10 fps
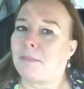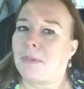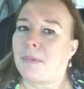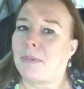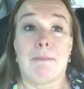
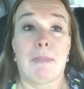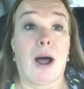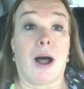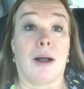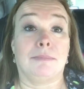But my
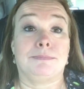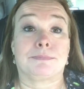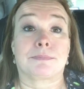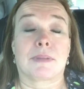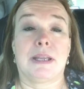mom,
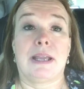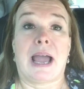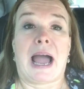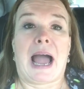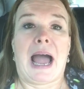
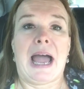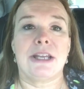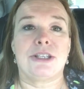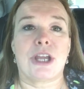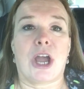I
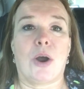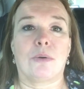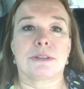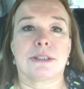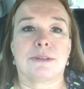
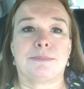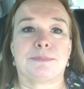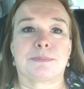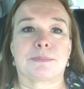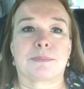don't...
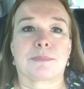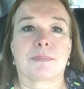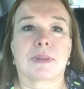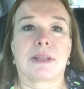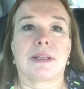
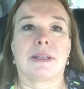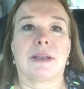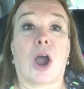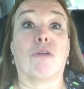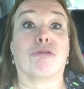
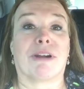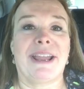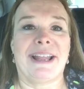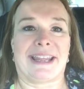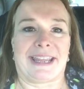Oh,
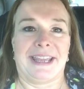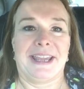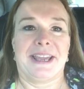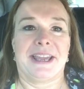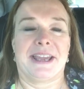really?
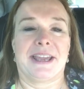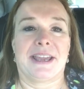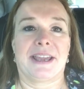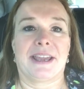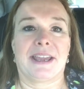
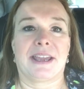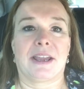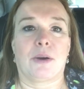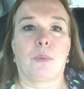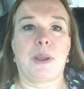
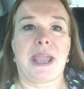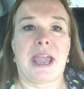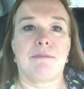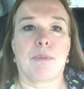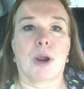We
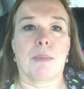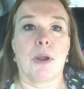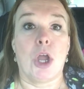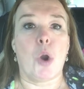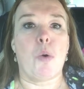have
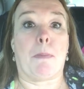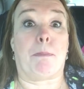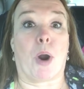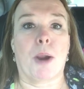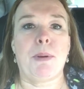a
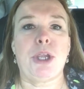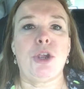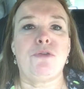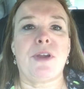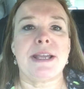
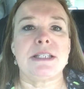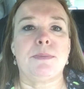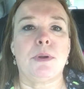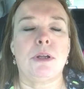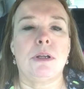barbecue
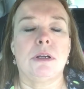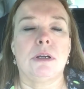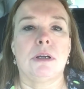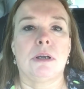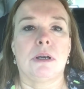festival?
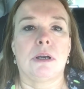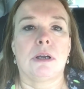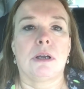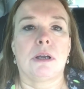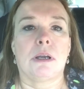
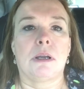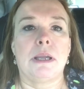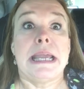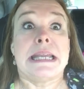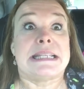
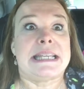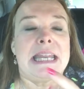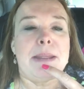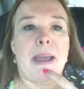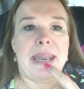Does
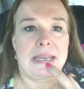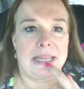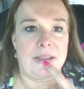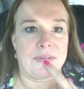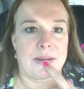anybody
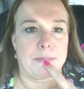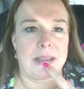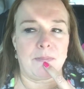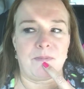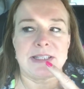live in
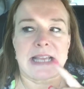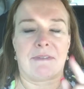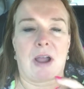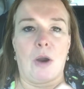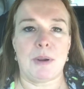Memphis?
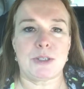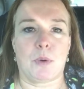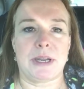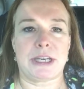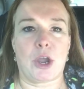I've always
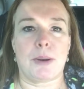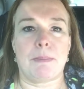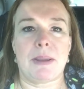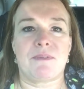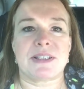wanted to go to
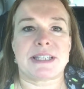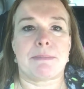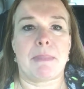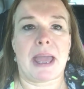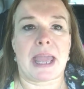Memphis
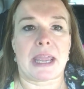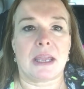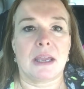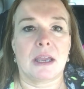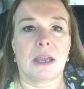in May.